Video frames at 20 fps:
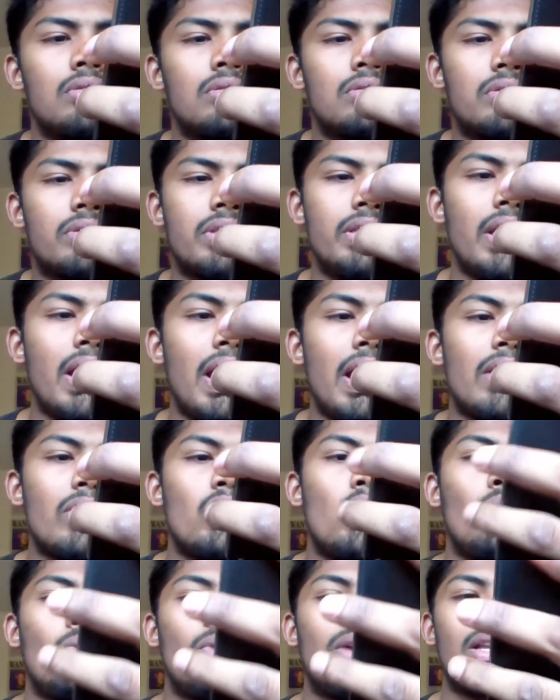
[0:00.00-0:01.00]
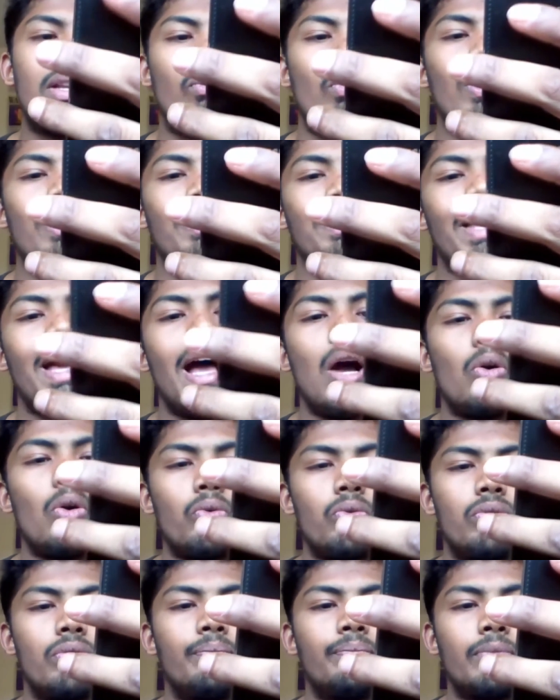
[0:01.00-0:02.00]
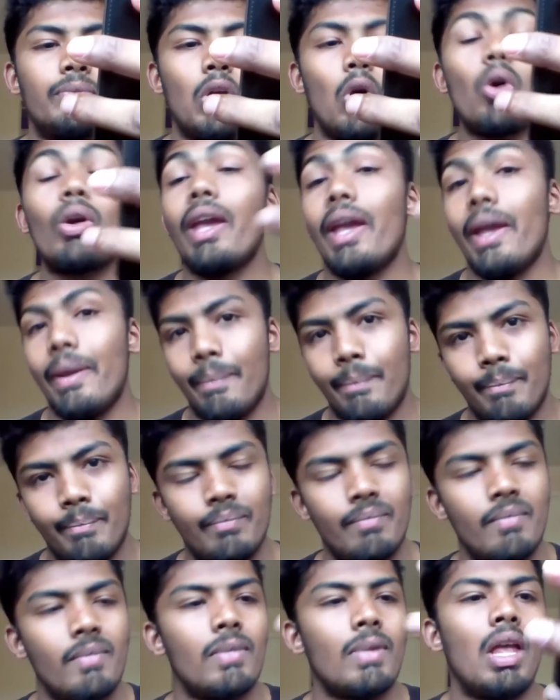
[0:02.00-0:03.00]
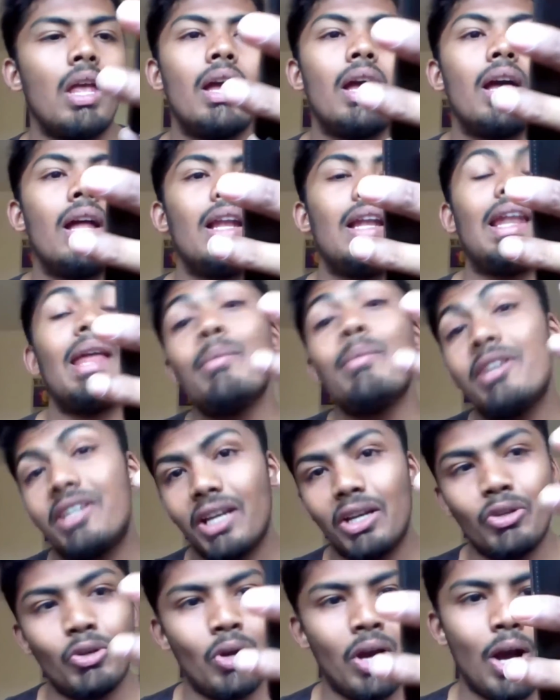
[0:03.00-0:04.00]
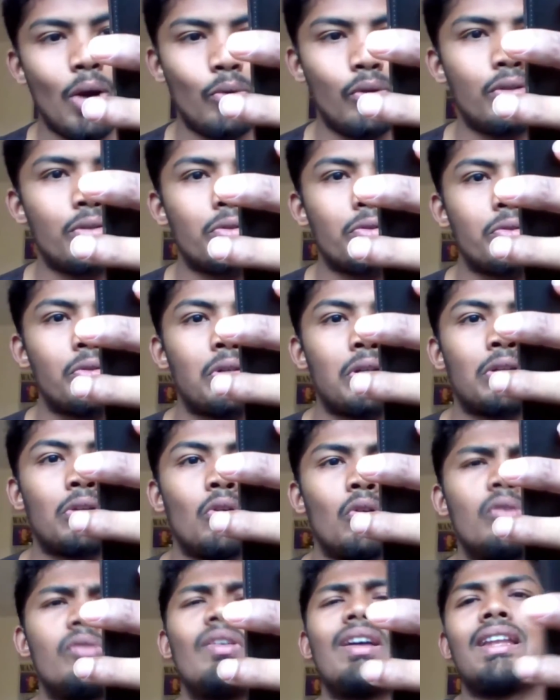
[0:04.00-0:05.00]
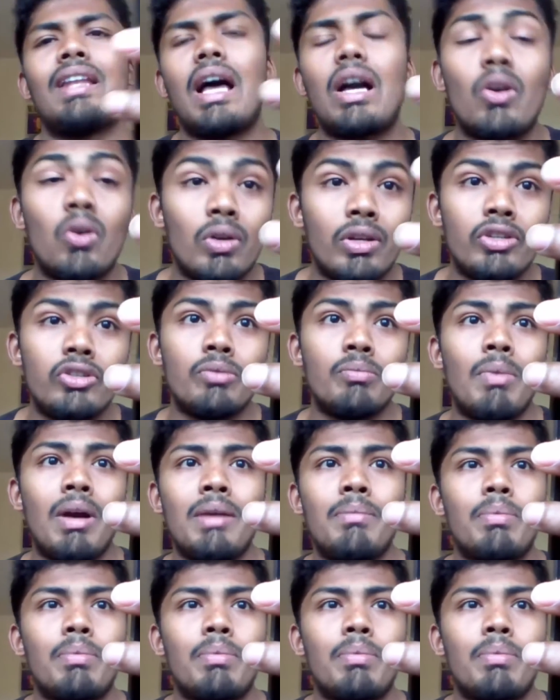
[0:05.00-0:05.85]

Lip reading: scenario will win out? Okay, let me tell you how this is gonna go. Well, according to my